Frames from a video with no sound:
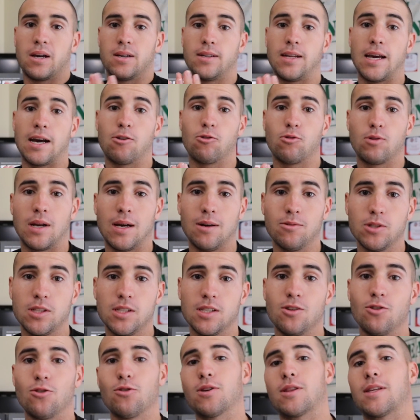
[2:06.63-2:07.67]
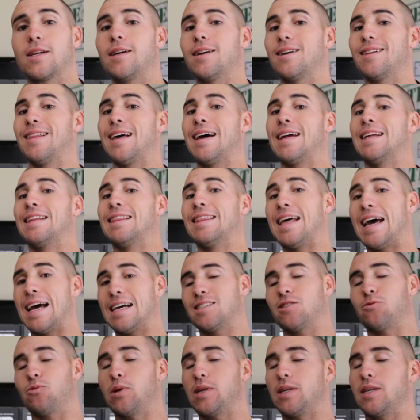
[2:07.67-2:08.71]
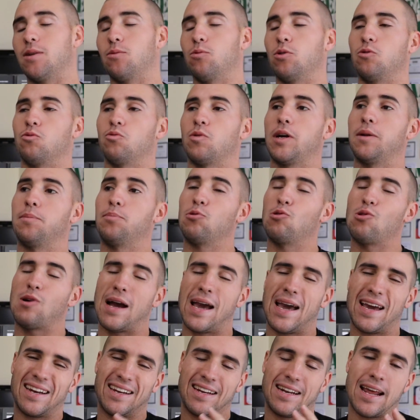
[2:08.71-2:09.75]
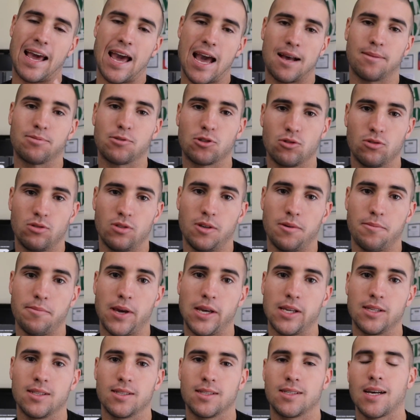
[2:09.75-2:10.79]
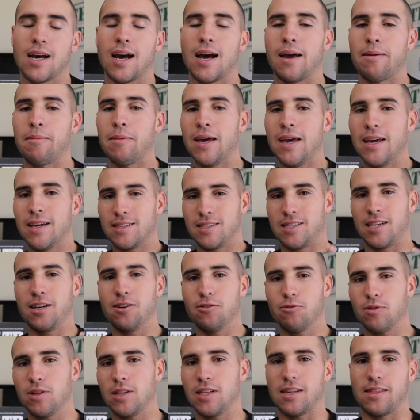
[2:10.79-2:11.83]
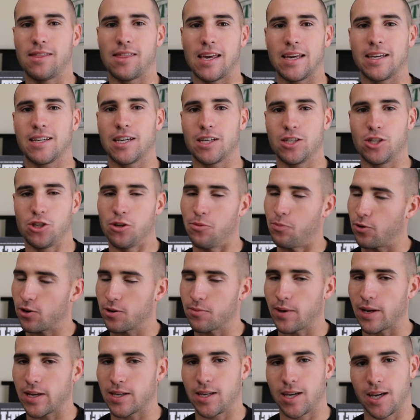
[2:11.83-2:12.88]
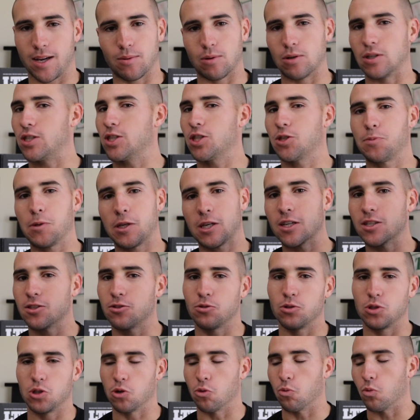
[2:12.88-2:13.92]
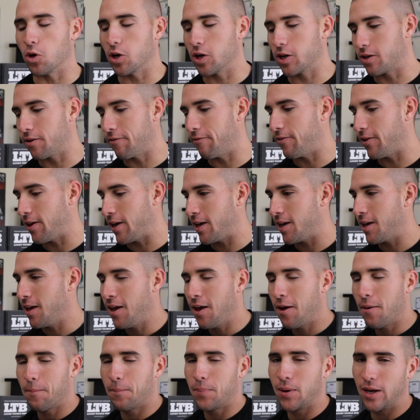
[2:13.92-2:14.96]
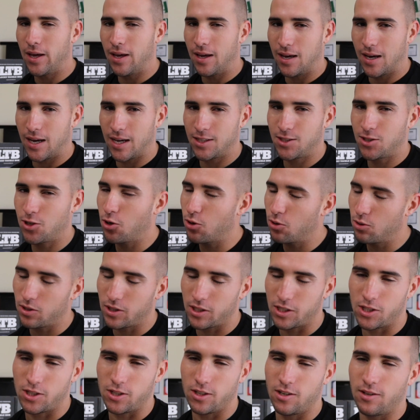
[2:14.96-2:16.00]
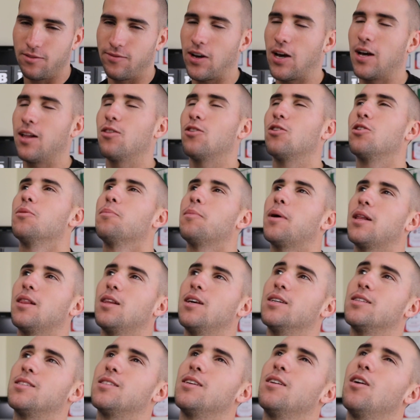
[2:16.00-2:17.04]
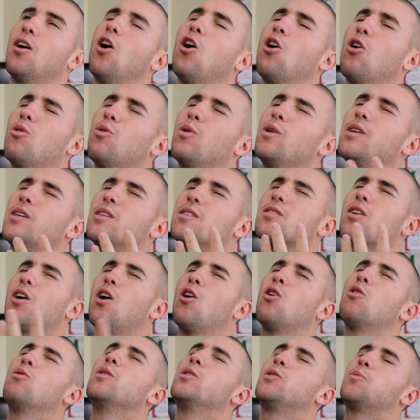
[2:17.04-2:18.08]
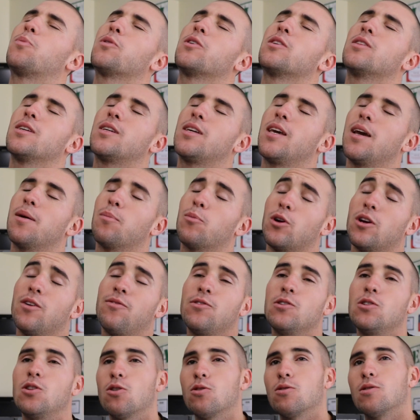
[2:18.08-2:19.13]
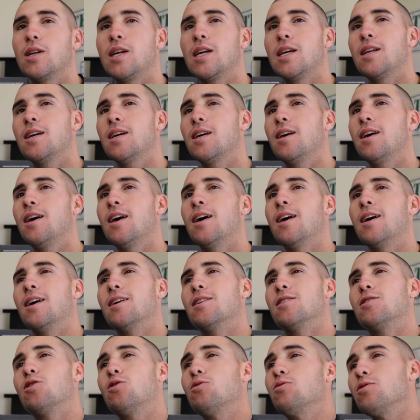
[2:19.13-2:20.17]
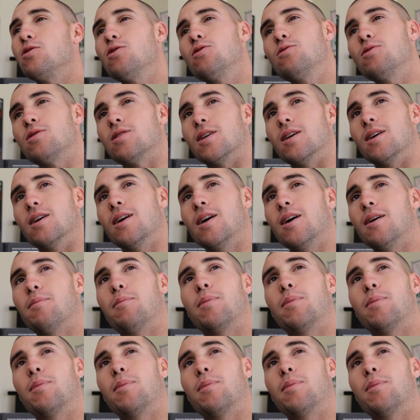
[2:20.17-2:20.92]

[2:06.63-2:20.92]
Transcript: Now, when I was in North Carolina last weekend with Red Bull, I had an absolutely amazing time. Didn't really think I should bring my camera just because it was a work event, but I totally should have. I learned my lesson. Always, always bring the camera. If you don't need it, don't use it.